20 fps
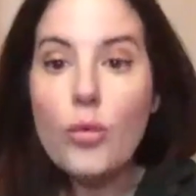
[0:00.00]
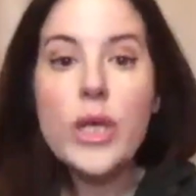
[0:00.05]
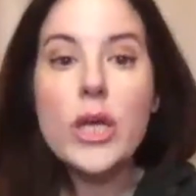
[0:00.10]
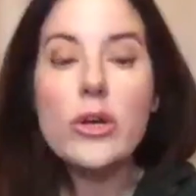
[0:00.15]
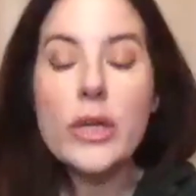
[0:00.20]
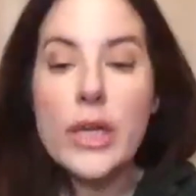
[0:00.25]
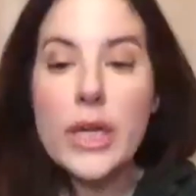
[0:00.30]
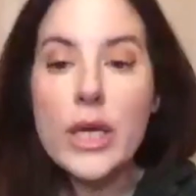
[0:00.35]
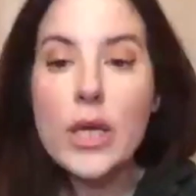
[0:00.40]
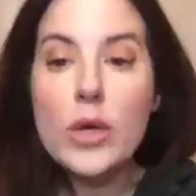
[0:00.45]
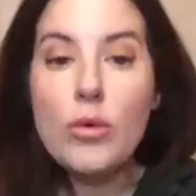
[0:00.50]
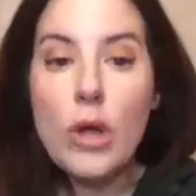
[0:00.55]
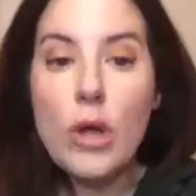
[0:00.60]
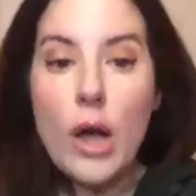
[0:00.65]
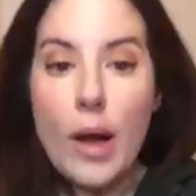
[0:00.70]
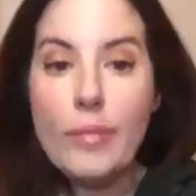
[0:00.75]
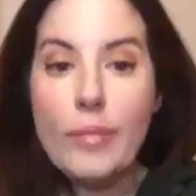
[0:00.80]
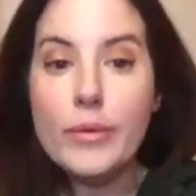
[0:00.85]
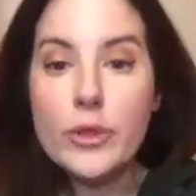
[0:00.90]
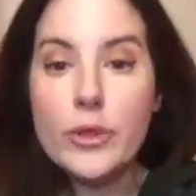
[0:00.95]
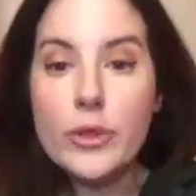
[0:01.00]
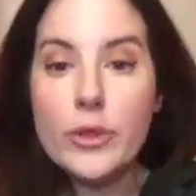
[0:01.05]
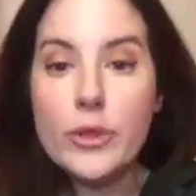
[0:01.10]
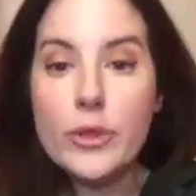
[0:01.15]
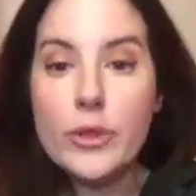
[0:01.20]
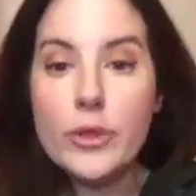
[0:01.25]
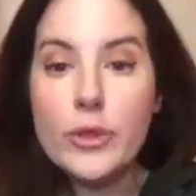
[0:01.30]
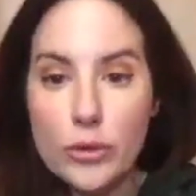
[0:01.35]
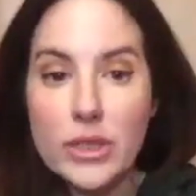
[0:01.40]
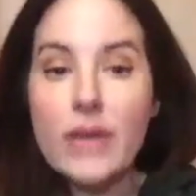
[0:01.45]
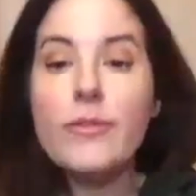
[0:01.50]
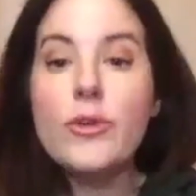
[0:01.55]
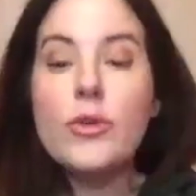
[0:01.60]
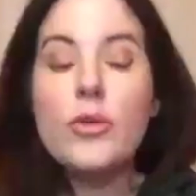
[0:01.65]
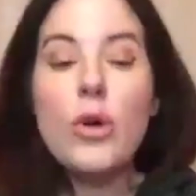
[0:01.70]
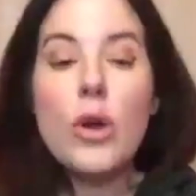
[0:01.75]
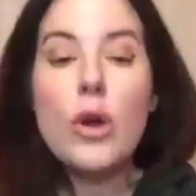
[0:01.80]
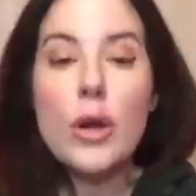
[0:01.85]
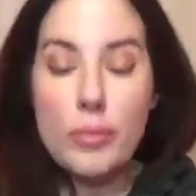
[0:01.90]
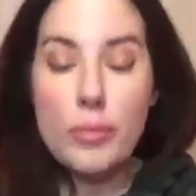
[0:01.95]
We are equal opportunists.
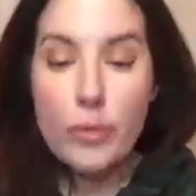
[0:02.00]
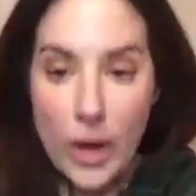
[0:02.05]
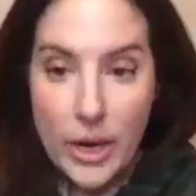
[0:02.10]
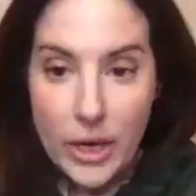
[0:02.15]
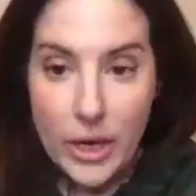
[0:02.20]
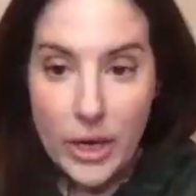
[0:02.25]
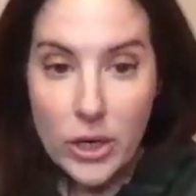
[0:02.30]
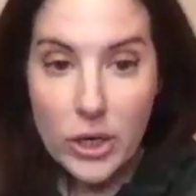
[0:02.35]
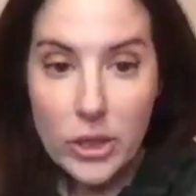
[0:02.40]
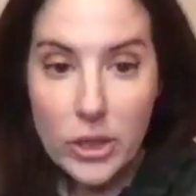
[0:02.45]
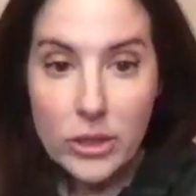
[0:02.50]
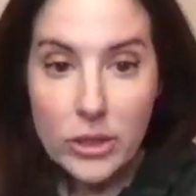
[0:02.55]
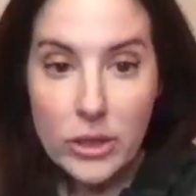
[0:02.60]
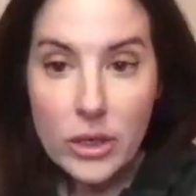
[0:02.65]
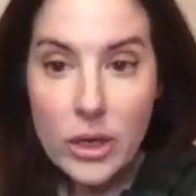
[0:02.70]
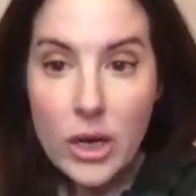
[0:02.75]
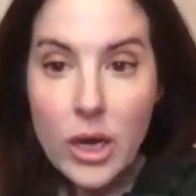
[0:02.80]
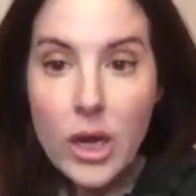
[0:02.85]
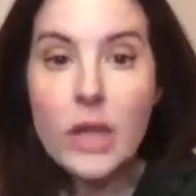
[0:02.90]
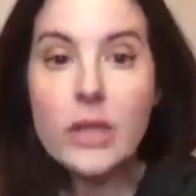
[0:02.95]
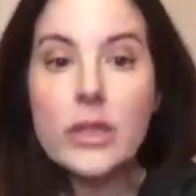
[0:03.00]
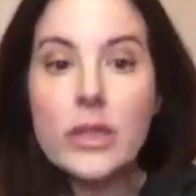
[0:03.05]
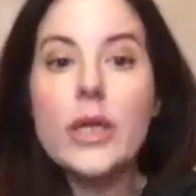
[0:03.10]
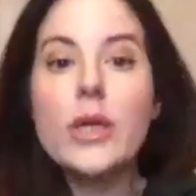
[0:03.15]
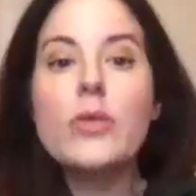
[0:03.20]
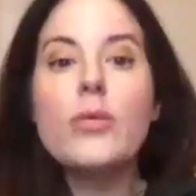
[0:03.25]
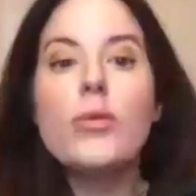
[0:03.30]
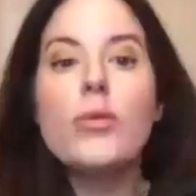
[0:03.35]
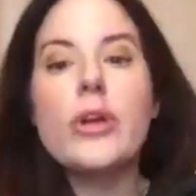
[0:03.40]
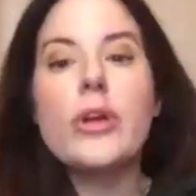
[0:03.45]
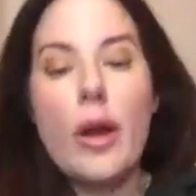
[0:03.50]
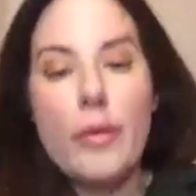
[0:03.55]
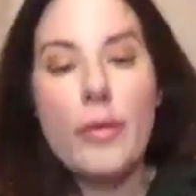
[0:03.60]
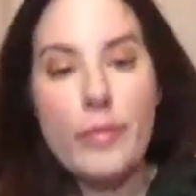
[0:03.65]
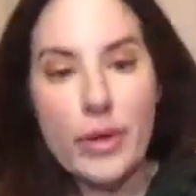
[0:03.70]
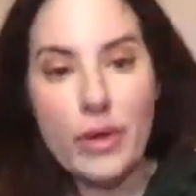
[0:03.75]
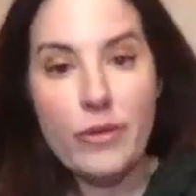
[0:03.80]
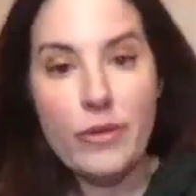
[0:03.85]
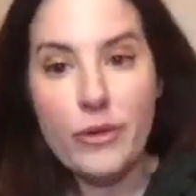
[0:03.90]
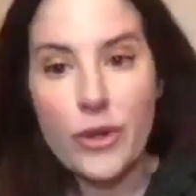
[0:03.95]
If you are a predator, like, we're
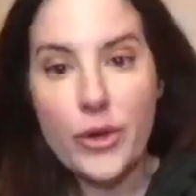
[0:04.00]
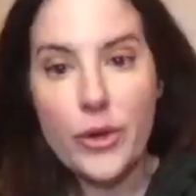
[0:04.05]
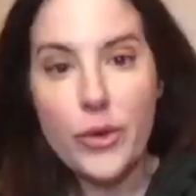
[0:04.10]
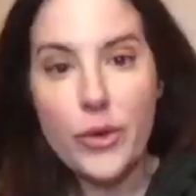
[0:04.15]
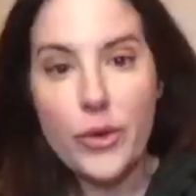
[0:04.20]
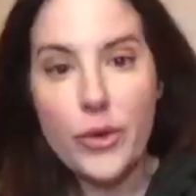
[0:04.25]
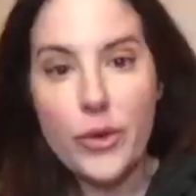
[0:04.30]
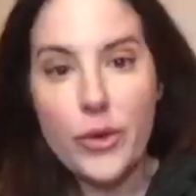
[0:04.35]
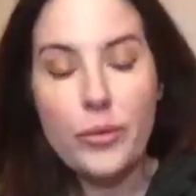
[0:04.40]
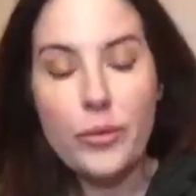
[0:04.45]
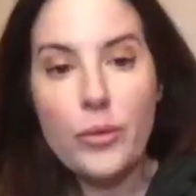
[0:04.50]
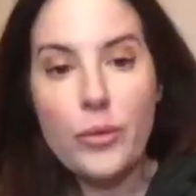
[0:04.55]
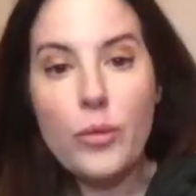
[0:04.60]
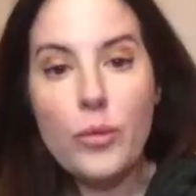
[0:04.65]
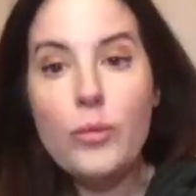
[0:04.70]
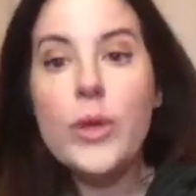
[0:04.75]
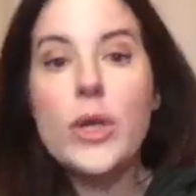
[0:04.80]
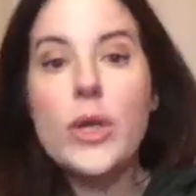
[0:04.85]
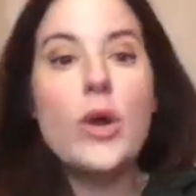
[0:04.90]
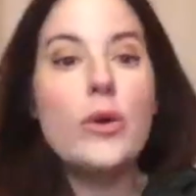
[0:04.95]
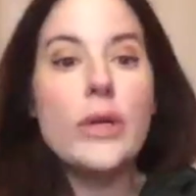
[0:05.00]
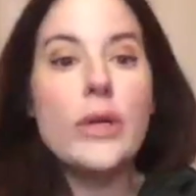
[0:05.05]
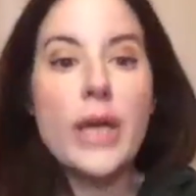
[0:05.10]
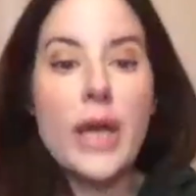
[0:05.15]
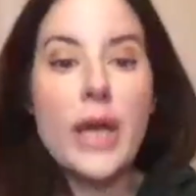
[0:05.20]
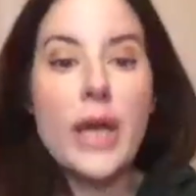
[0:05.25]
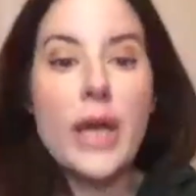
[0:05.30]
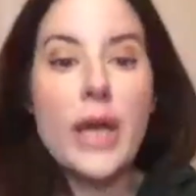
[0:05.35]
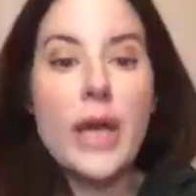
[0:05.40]
coming for you. We don't